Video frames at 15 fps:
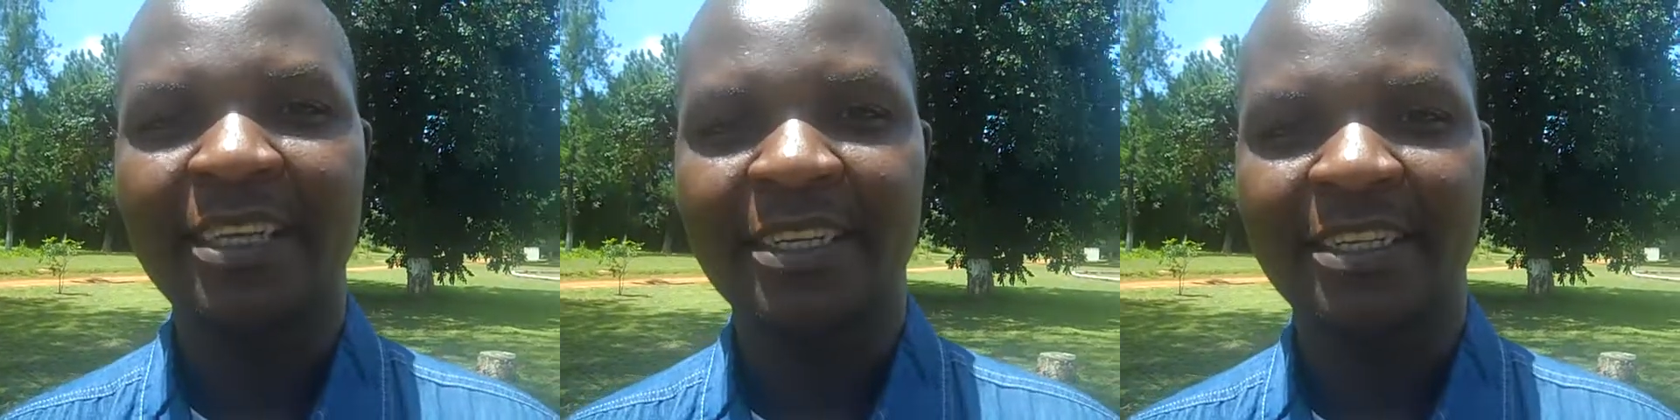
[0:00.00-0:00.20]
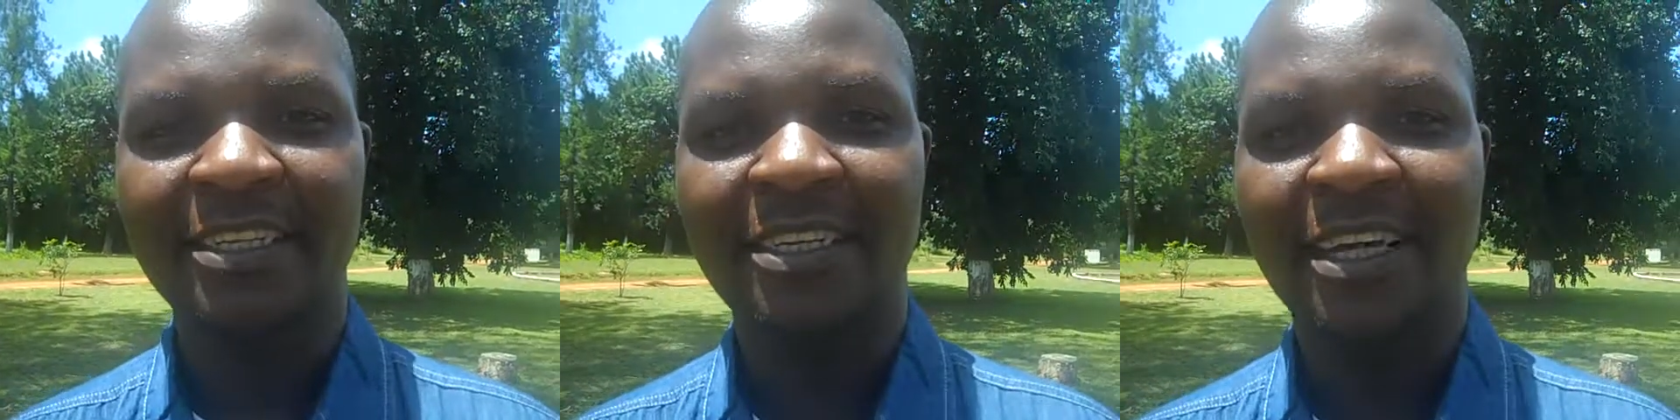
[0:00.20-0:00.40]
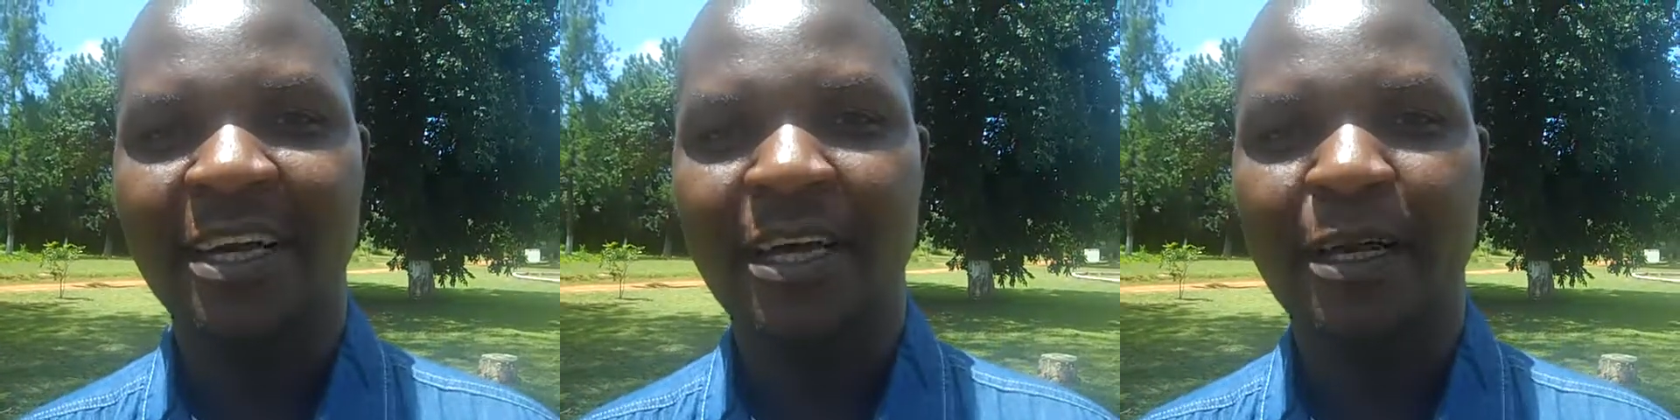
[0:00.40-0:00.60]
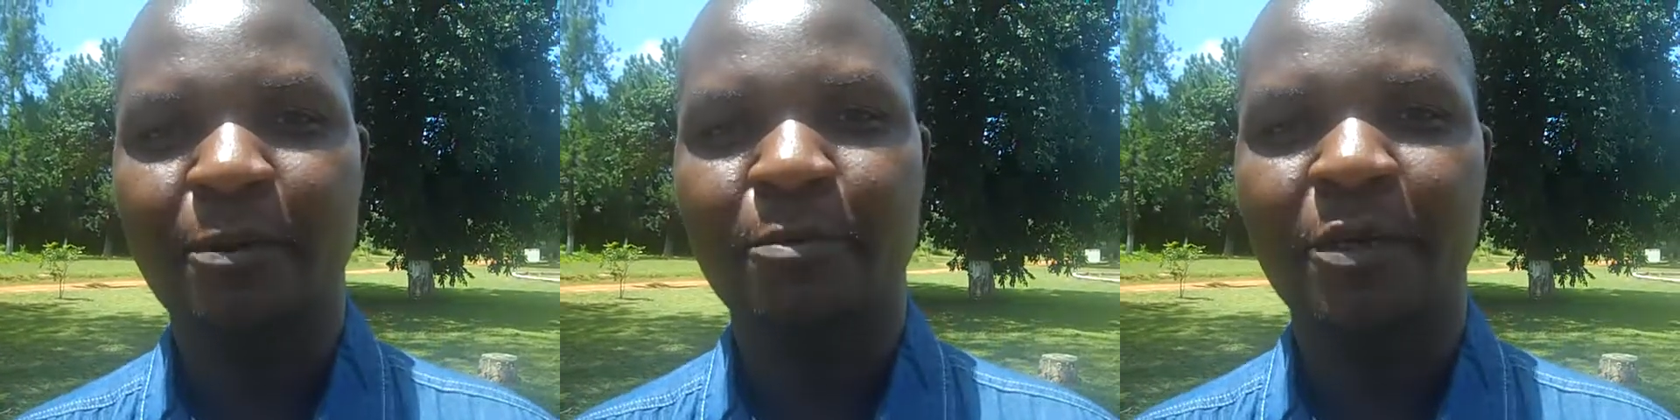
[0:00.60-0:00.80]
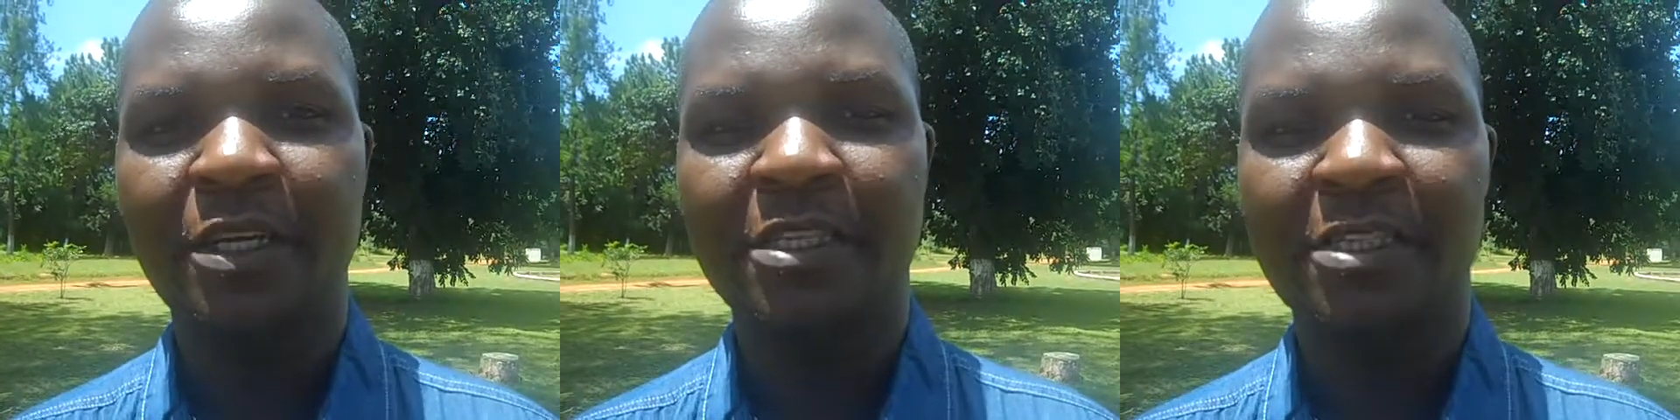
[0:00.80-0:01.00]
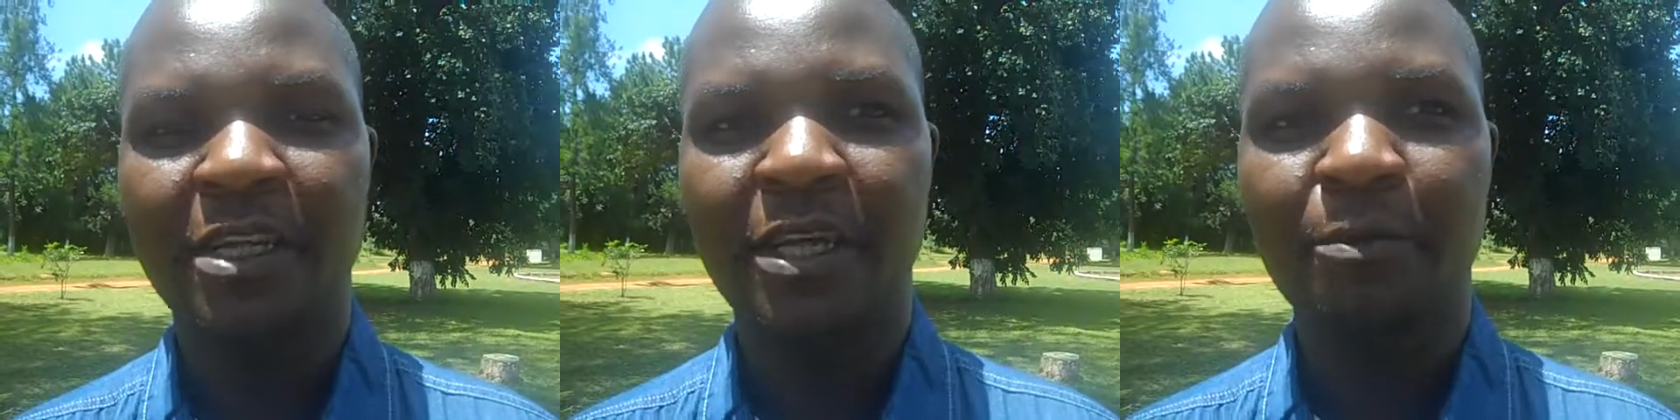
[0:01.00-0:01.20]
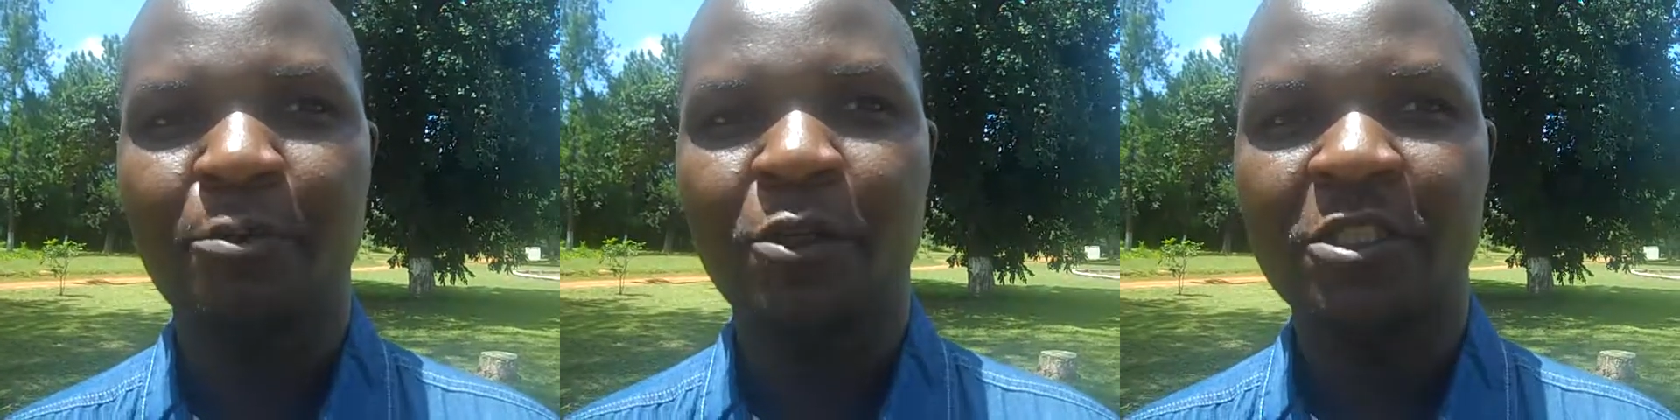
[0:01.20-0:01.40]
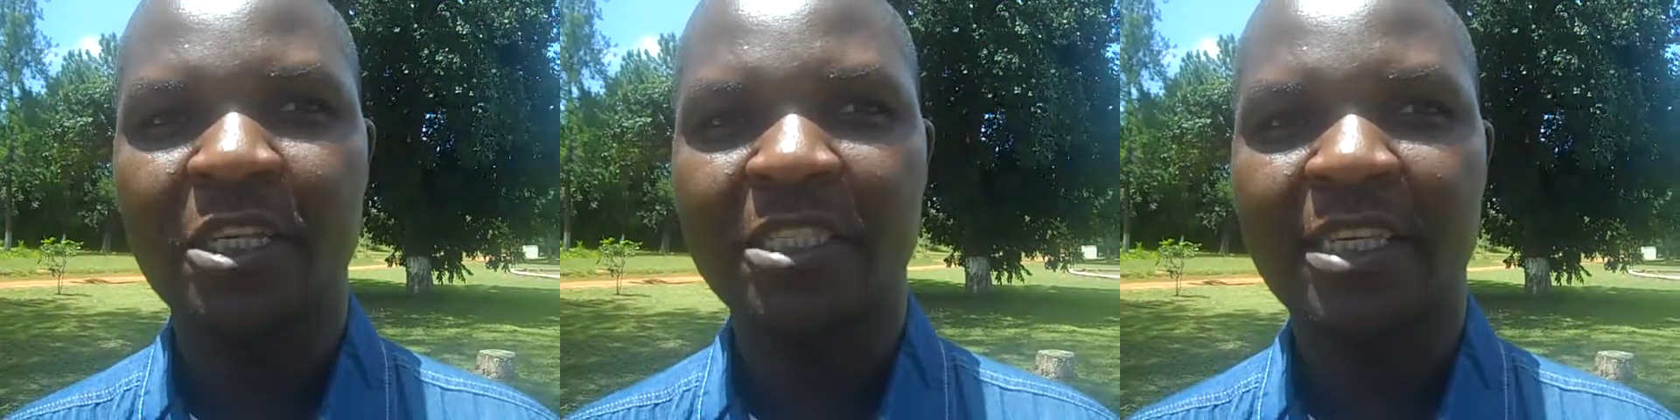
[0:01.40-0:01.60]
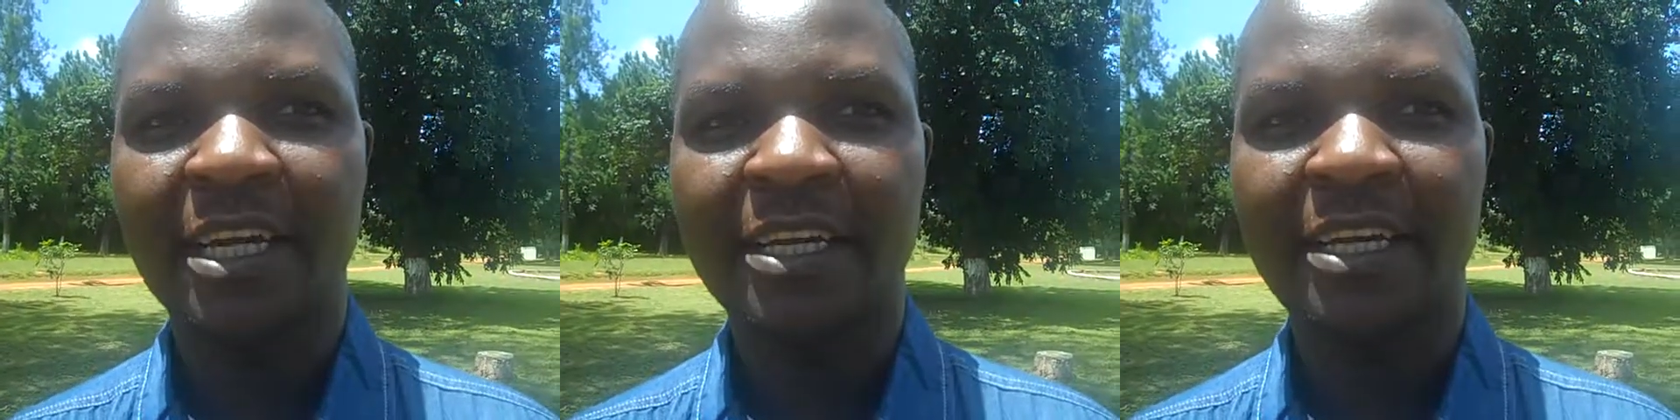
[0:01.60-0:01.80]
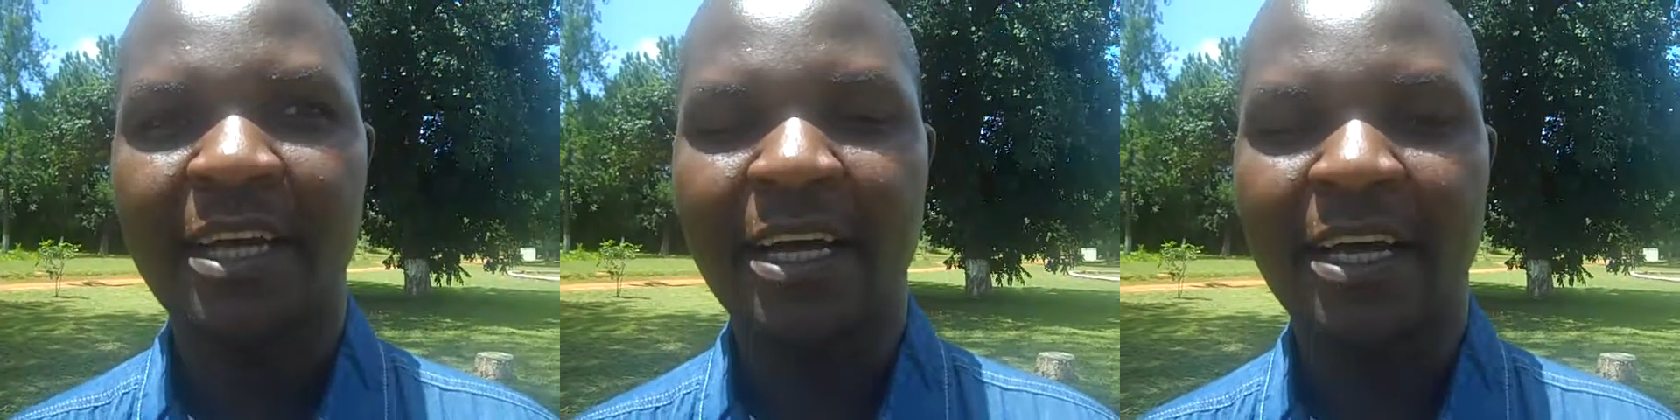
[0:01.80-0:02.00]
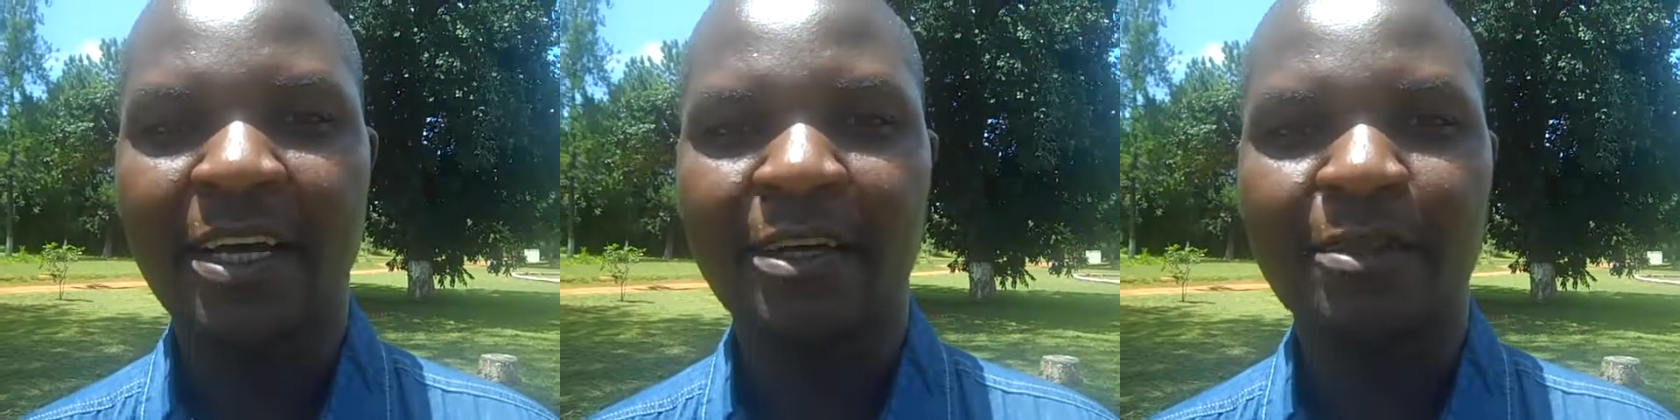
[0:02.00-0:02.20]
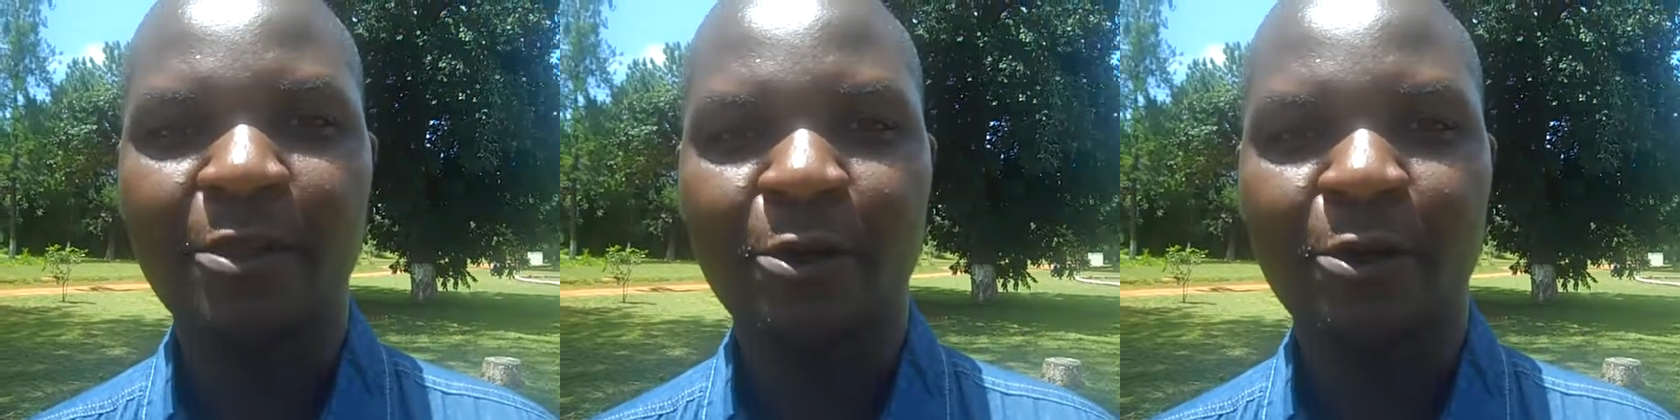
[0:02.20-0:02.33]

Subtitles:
Link. It's a project under